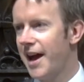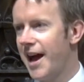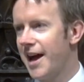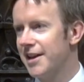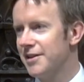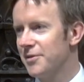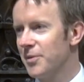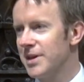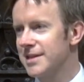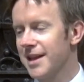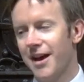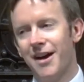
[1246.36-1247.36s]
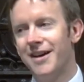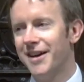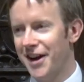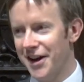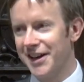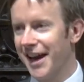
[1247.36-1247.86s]
and we say, oh,
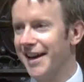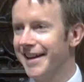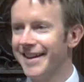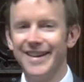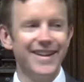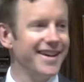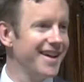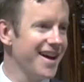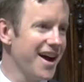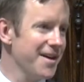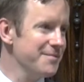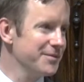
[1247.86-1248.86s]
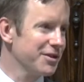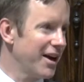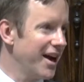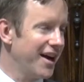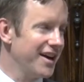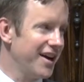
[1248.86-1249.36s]
okay, um,
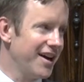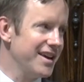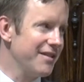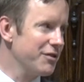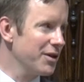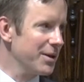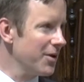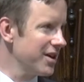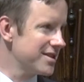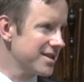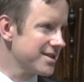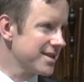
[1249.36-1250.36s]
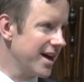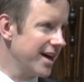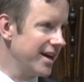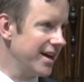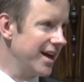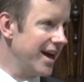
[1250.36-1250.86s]
great, I, I never really wanted to
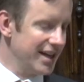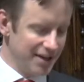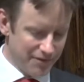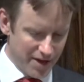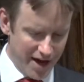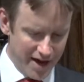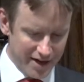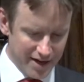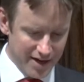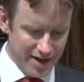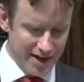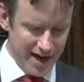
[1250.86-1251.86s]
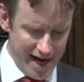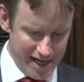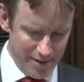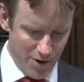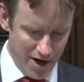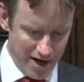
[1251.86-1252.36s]
say any of that
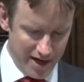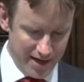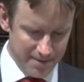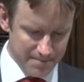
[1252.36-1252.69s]
anyway.